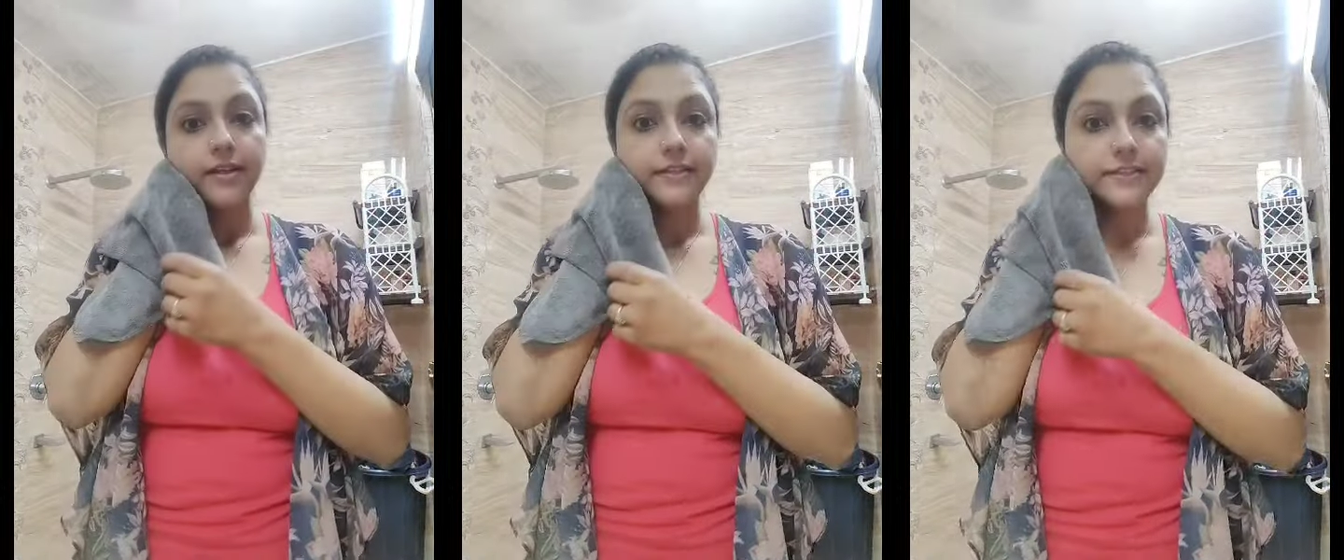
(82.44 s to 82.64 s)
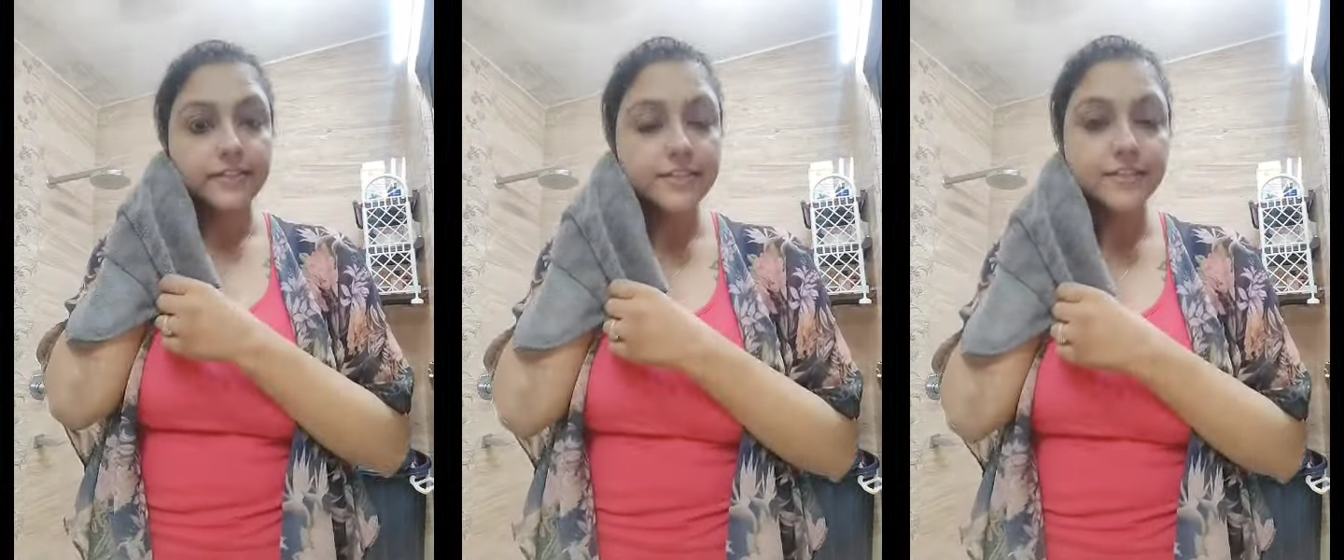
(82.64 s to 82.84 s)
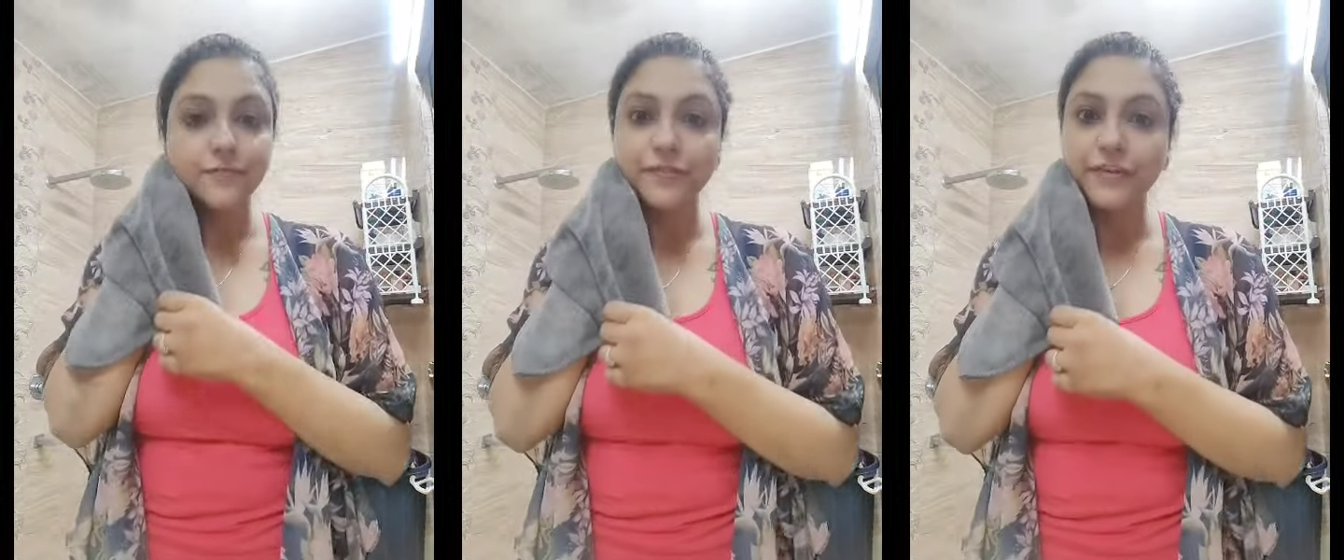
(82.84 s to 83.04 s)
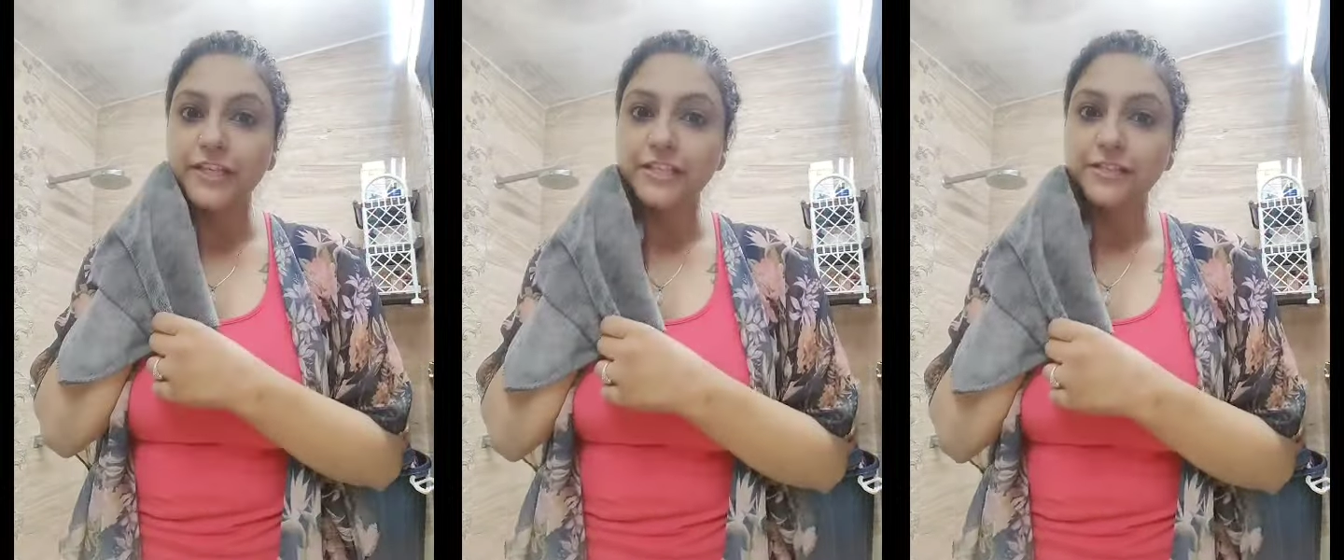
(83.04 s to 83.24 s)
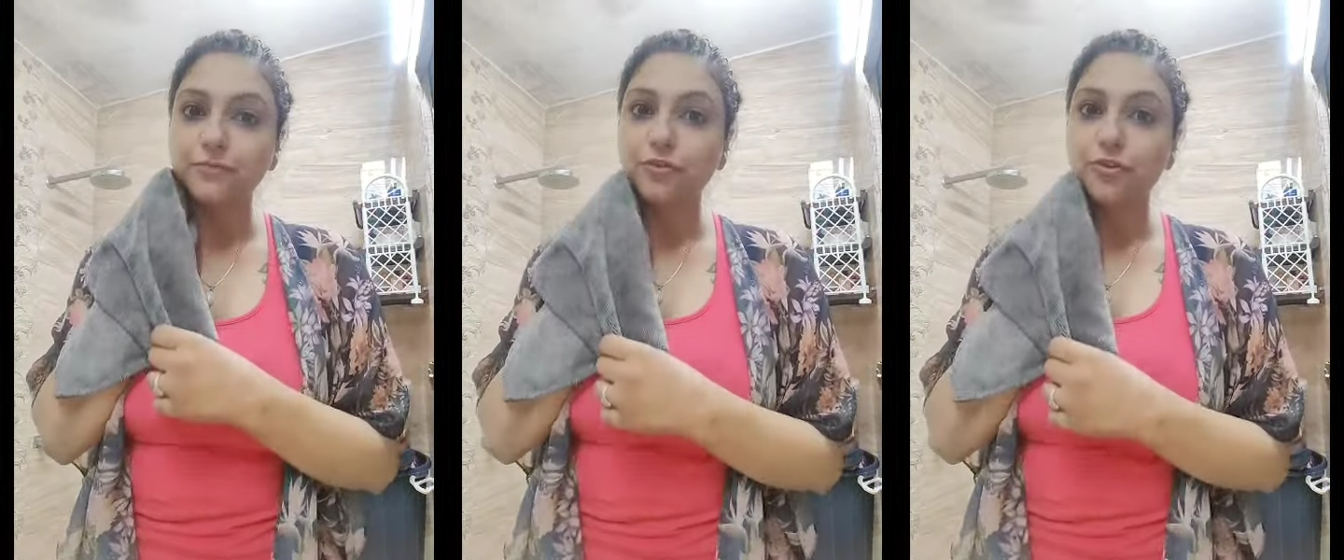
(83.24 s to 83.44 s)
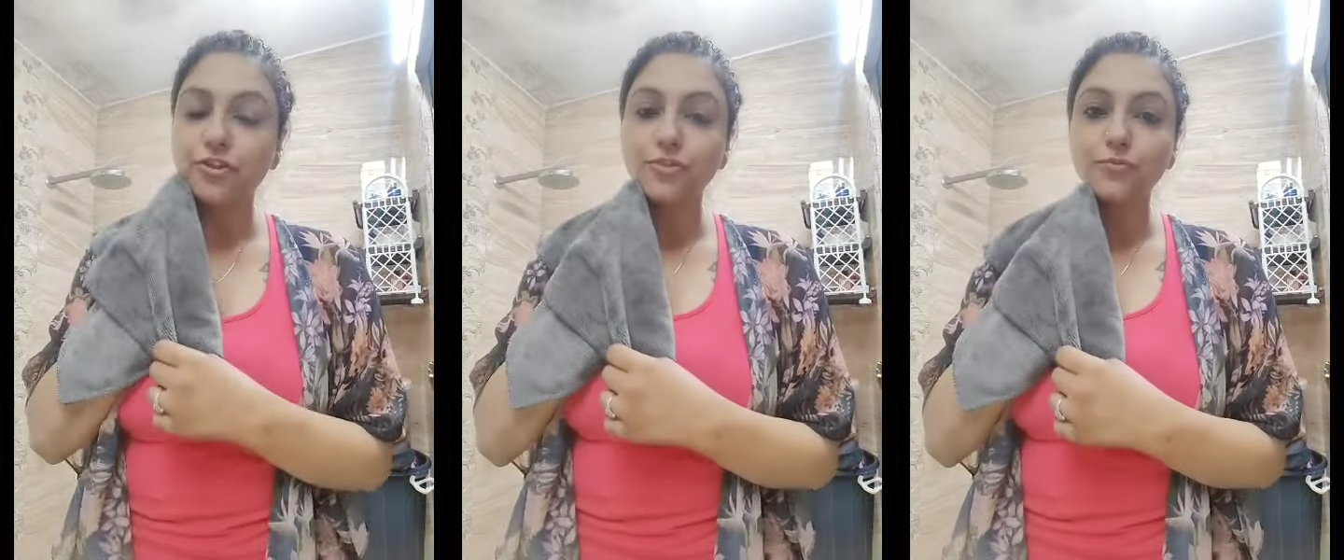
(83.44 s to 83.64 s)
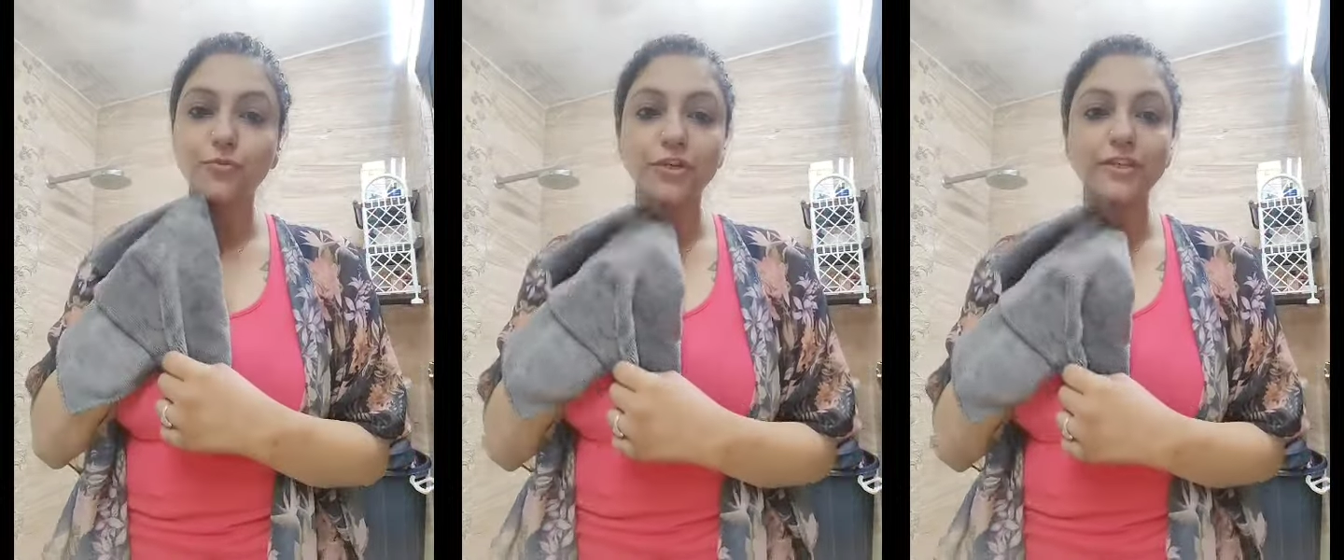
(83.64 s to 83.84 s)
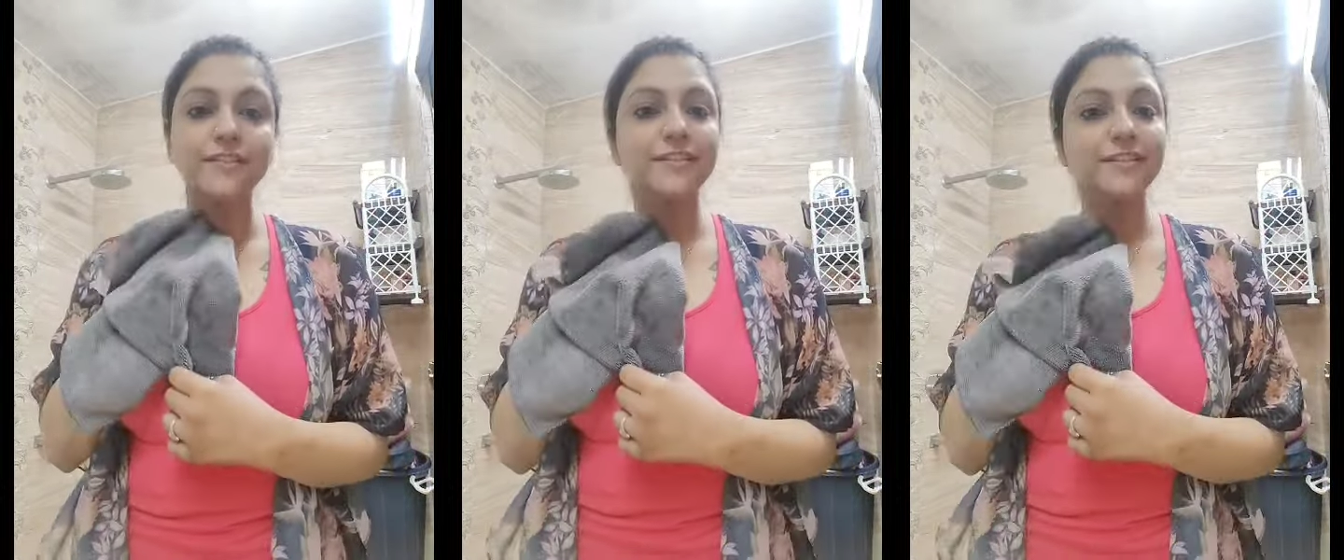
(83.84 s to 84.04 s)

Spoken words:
This face wash works